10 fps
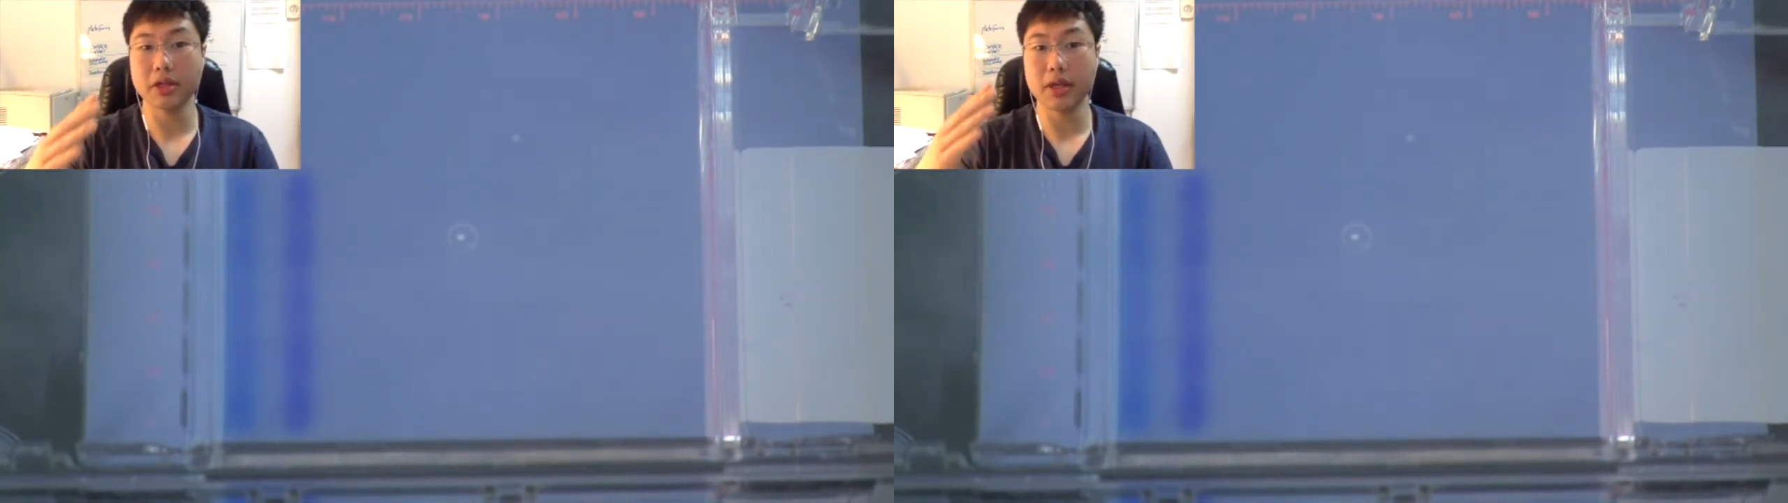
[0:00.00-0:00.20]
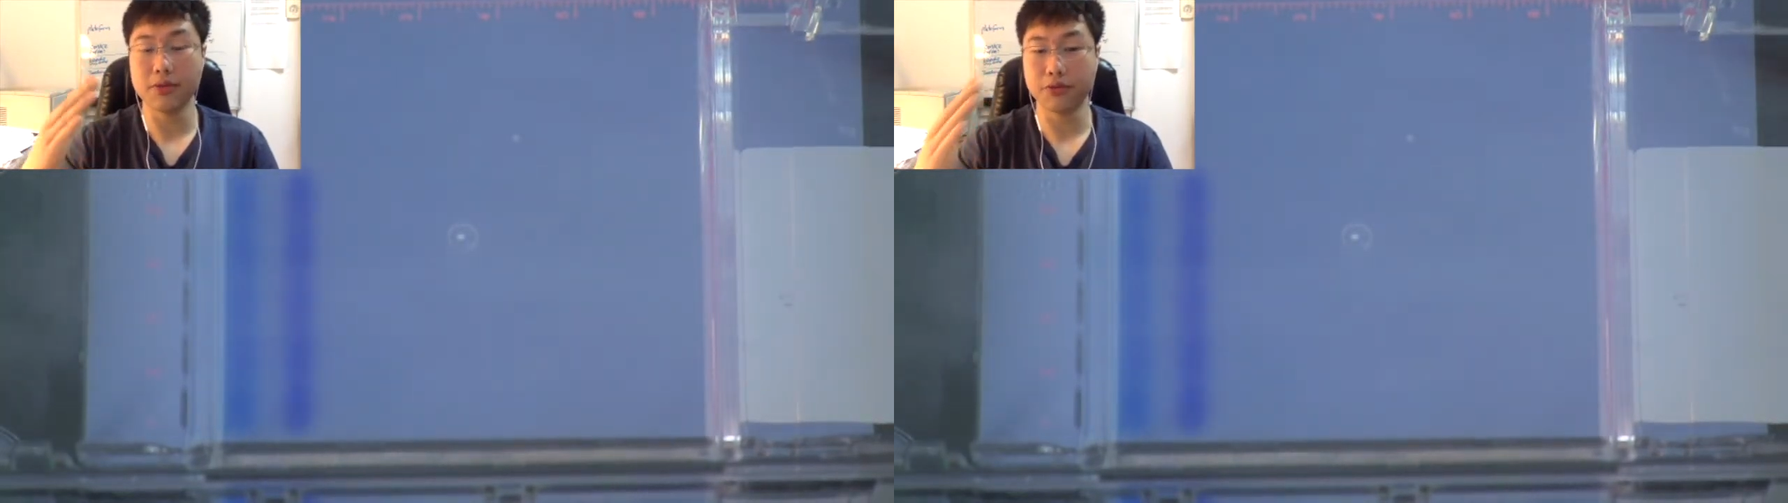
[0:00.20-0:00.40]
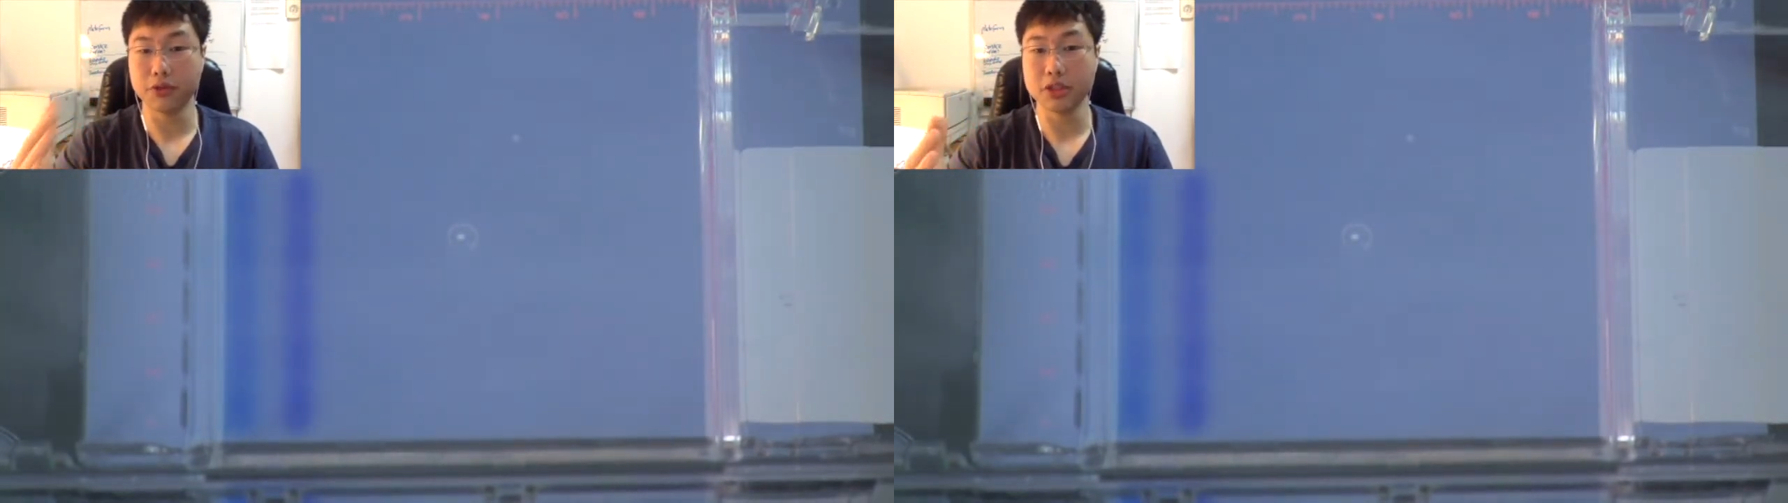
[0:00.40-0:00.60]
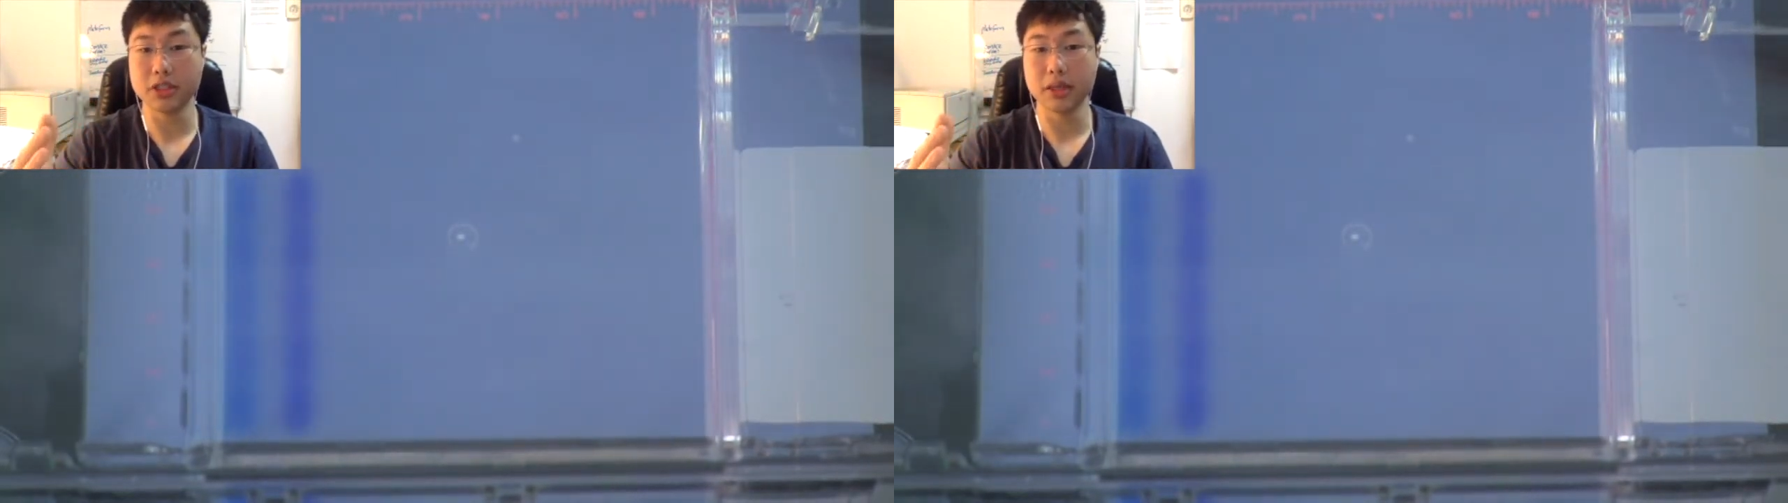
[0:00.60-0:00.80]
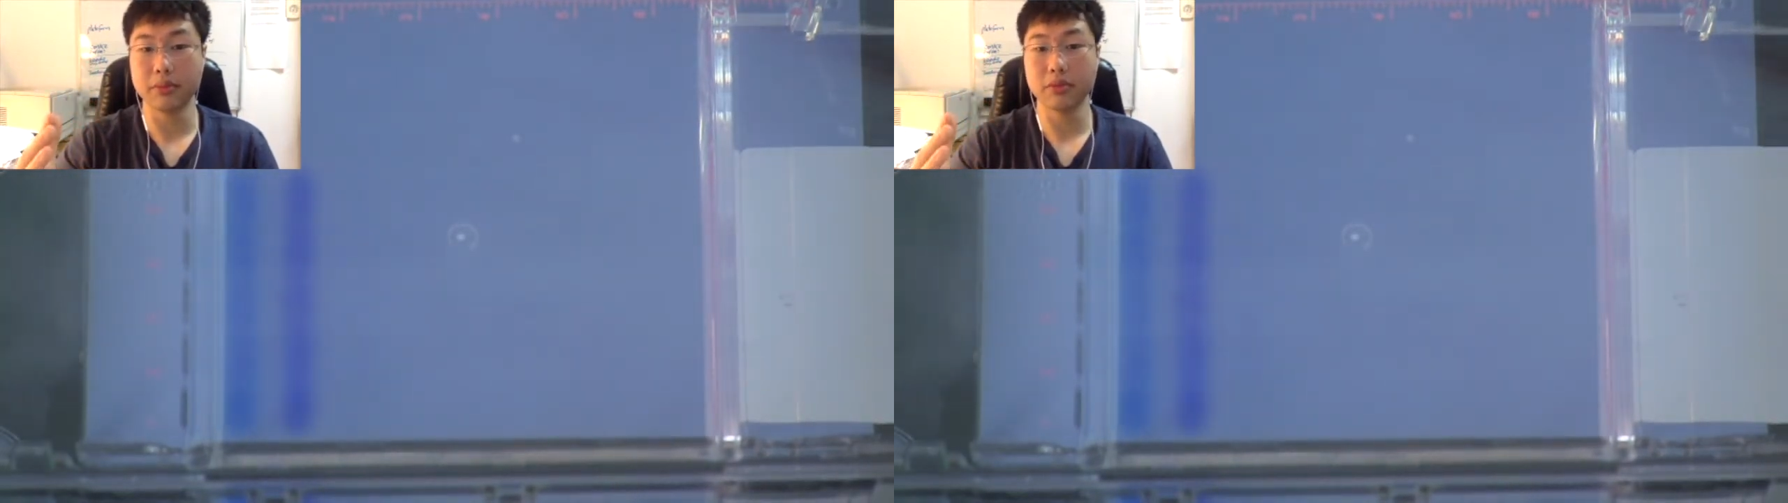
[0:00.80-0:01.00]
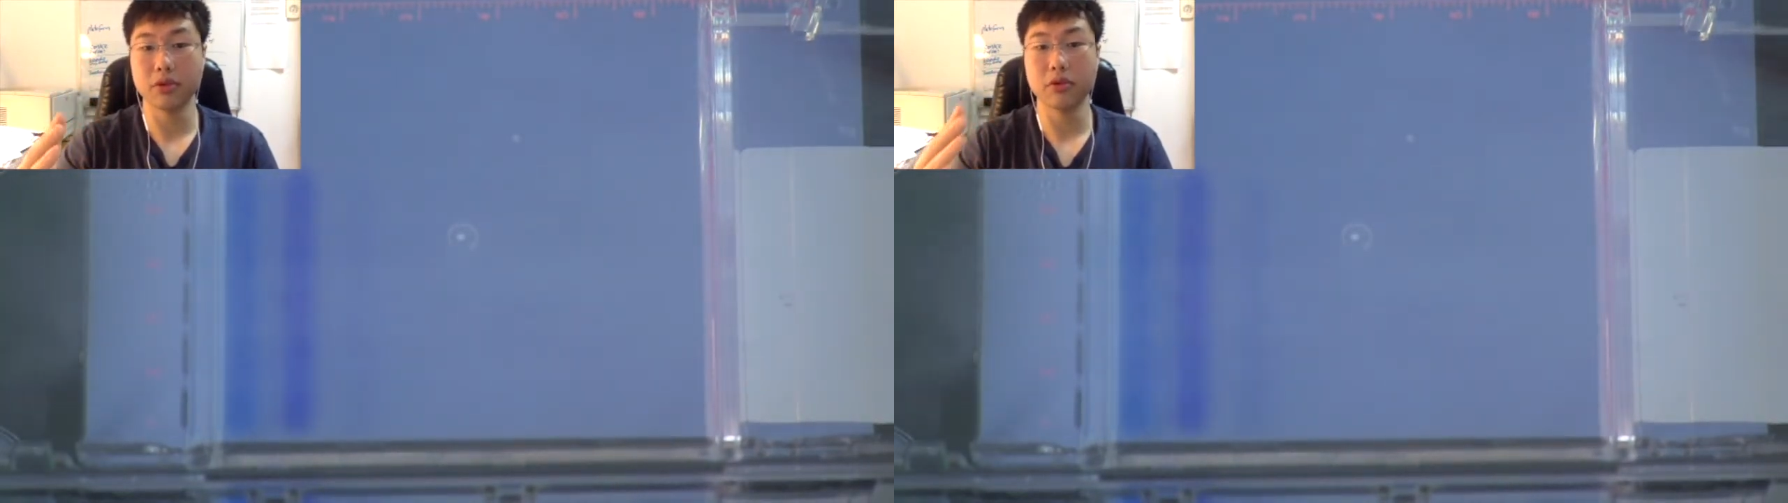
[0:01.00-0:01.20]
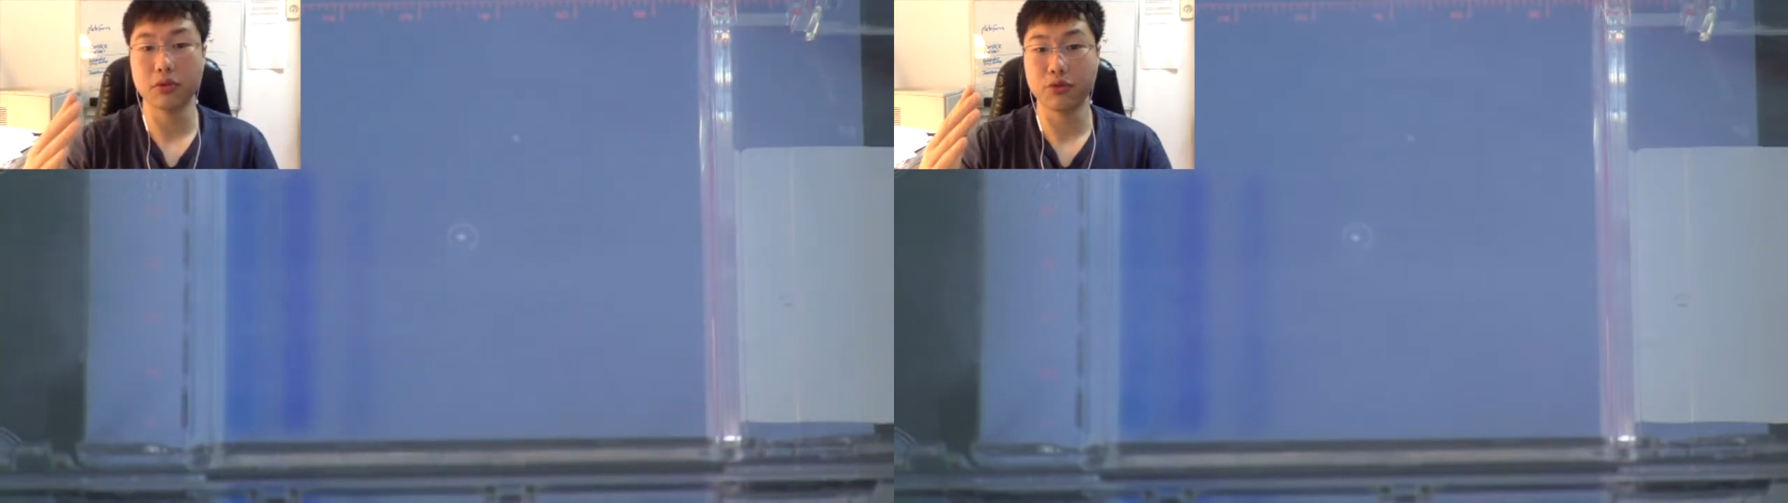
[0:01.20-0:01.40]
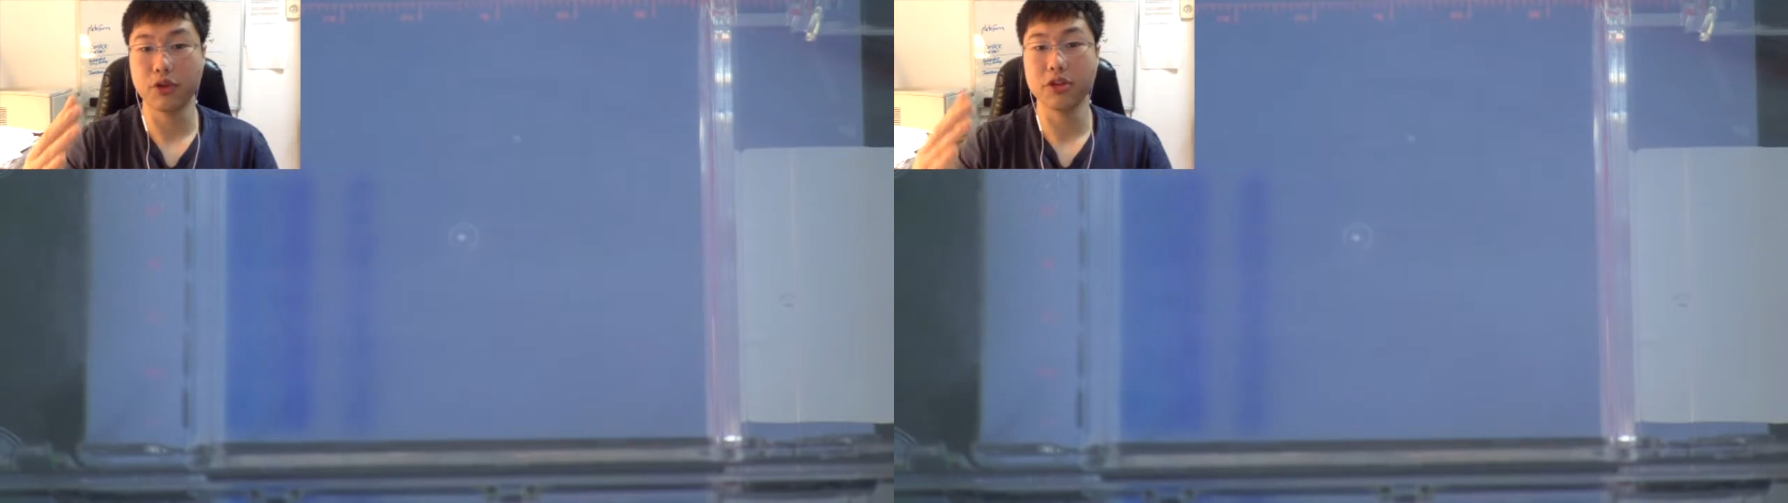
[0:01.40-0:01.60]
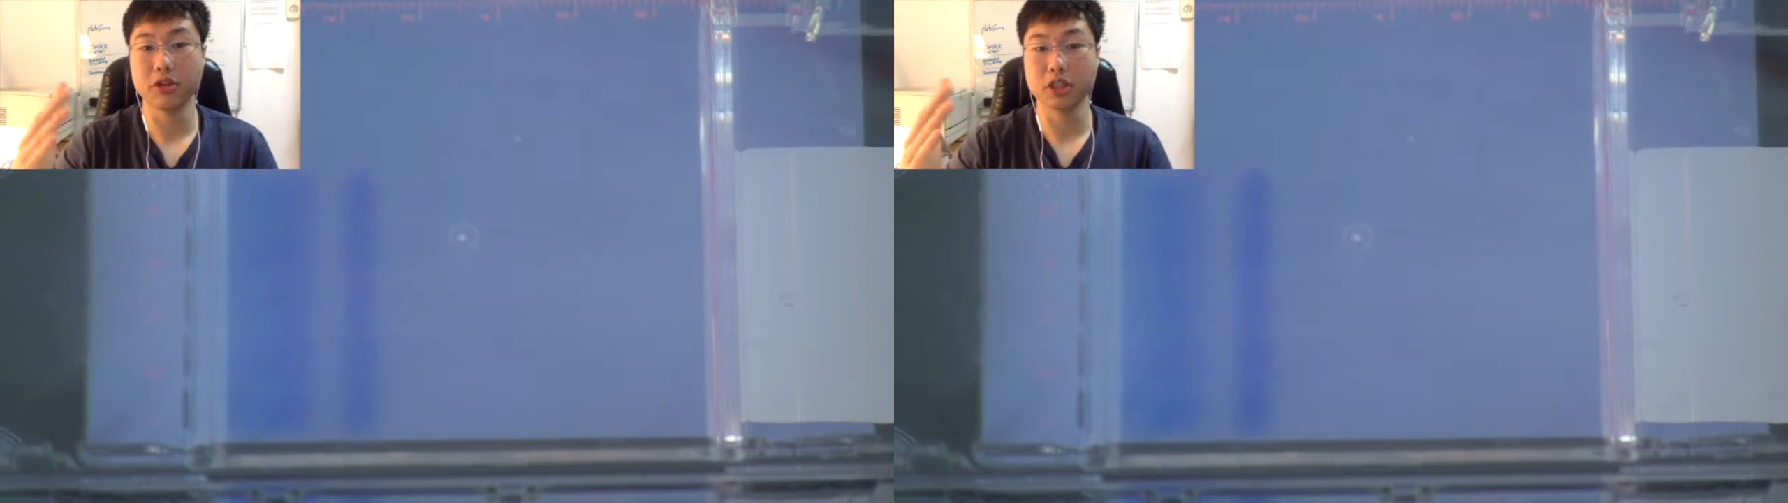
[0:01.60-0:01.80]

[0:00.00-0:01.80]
and freeze them for further